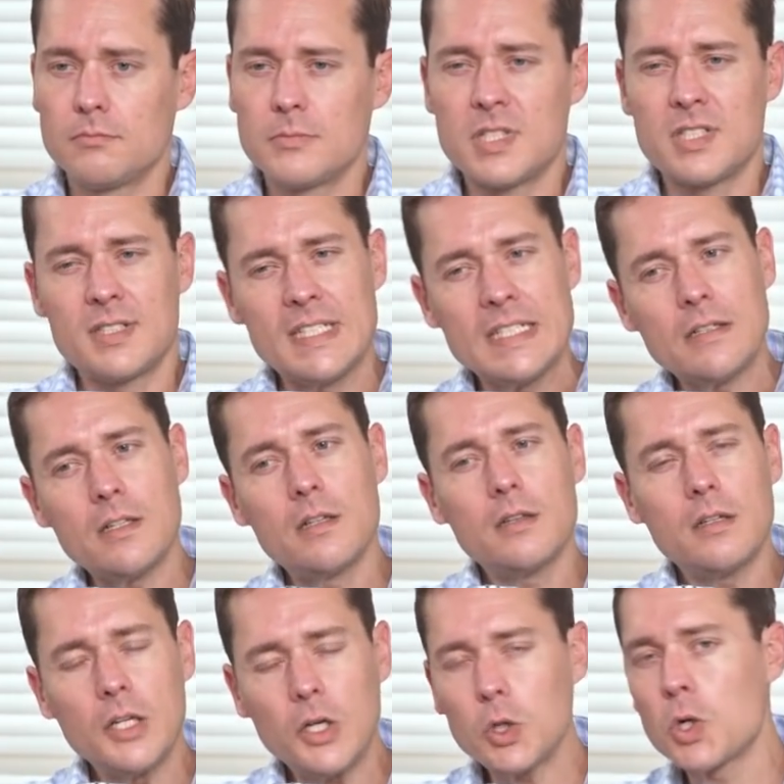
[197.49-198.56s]
Still a
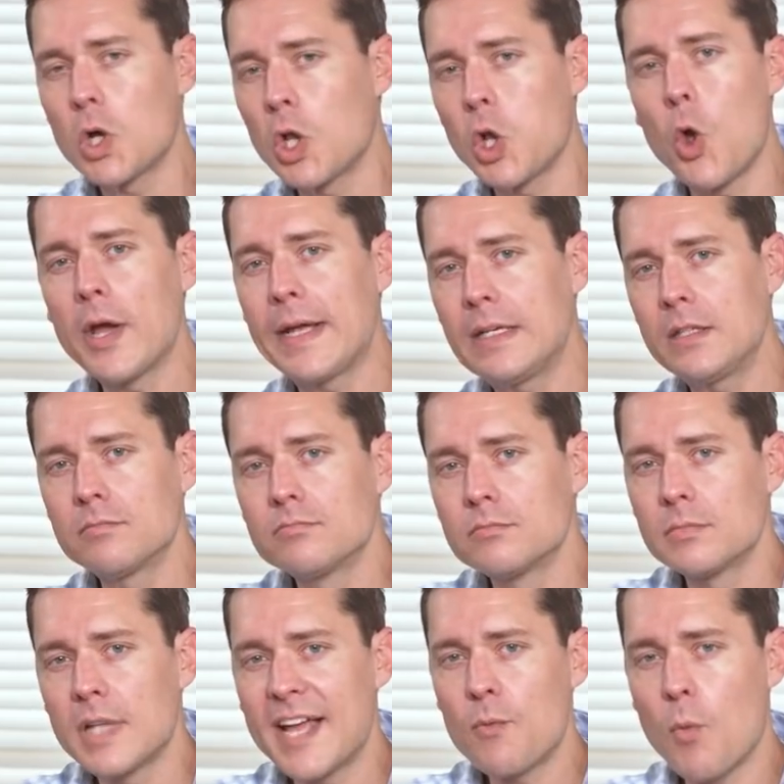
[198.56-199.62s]
little cloying,
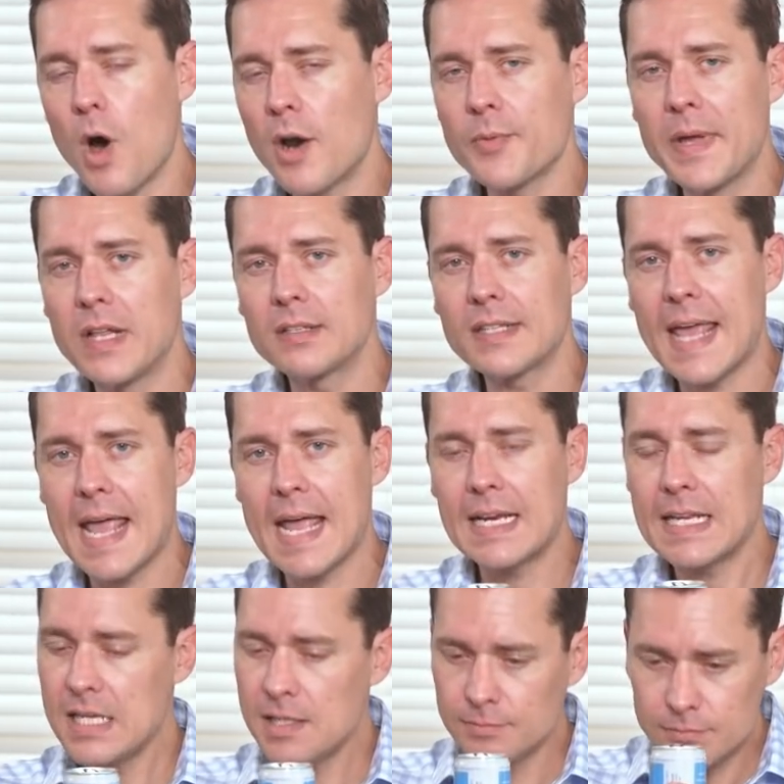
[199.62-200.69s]
like watermelon candy,